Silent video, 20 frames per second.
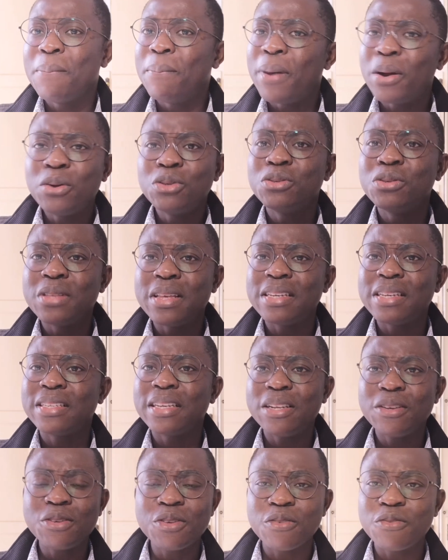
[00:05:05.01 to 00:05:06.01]
But also there's
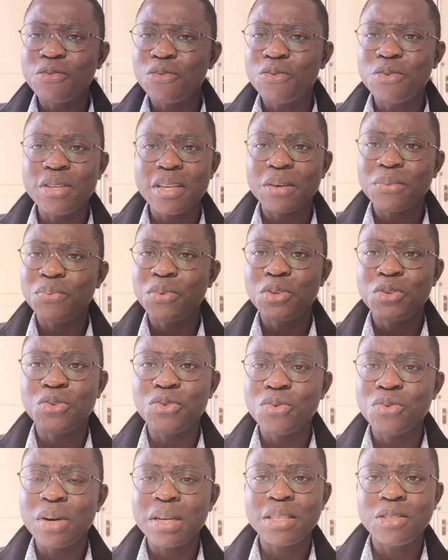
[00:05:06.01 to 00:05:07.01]
a lot of good that we
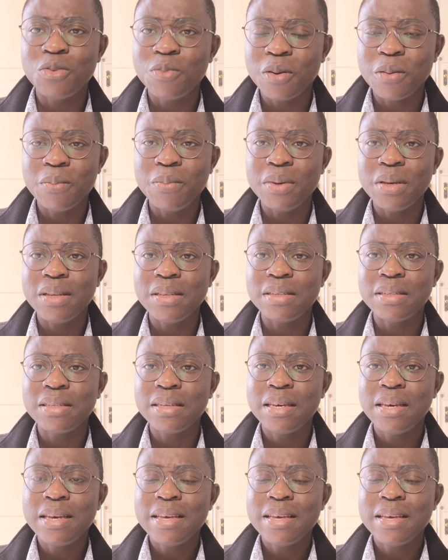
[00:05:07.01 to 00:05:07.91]
do as human beings.